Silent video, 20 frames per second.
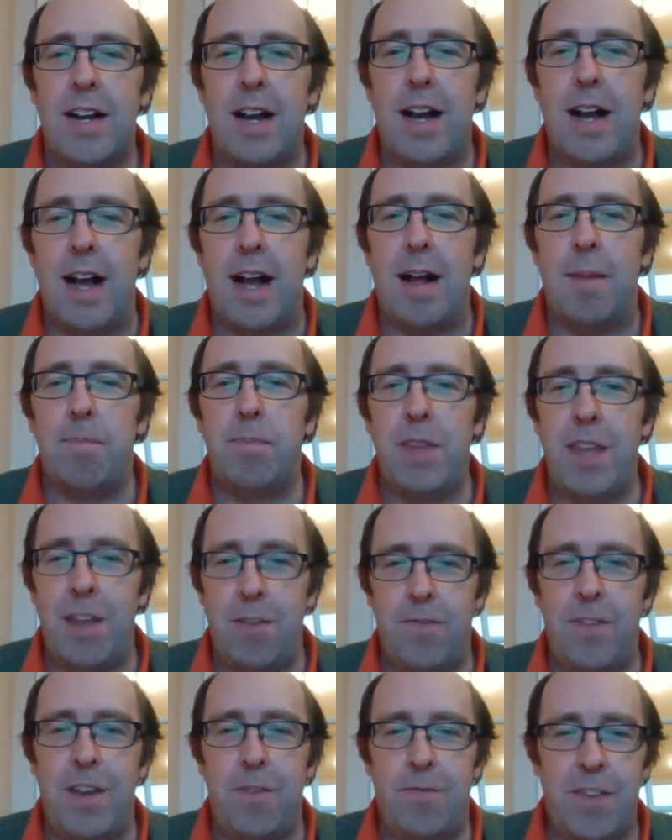if they
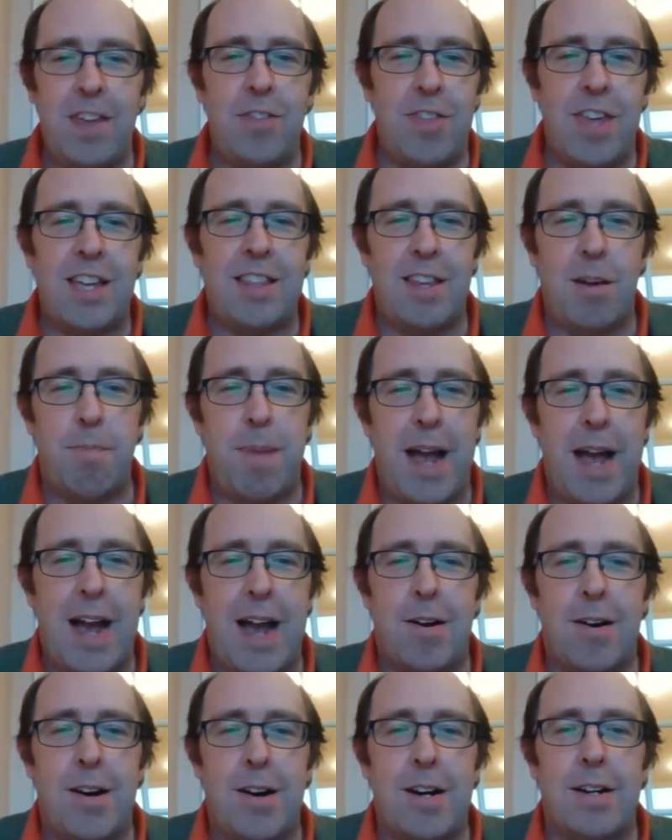think their power
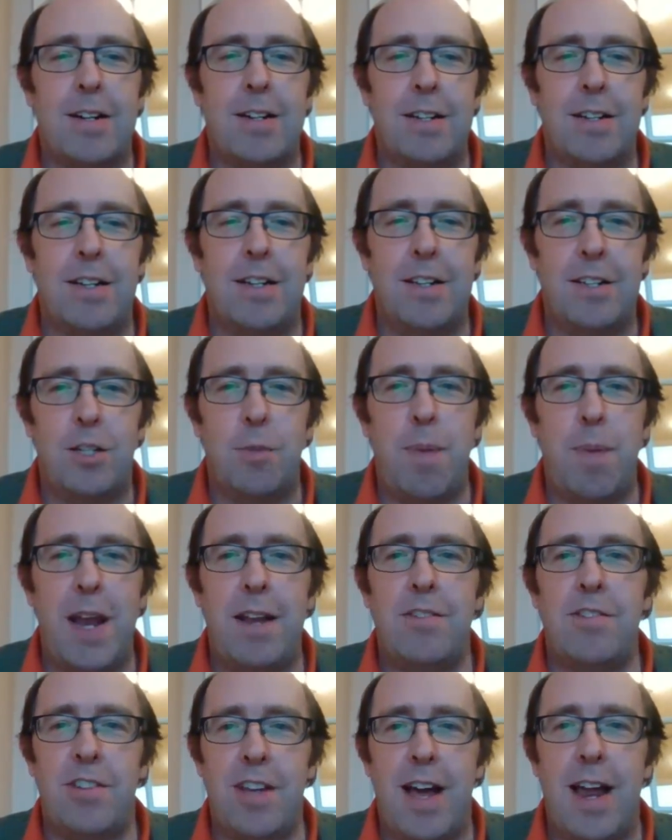depends on it.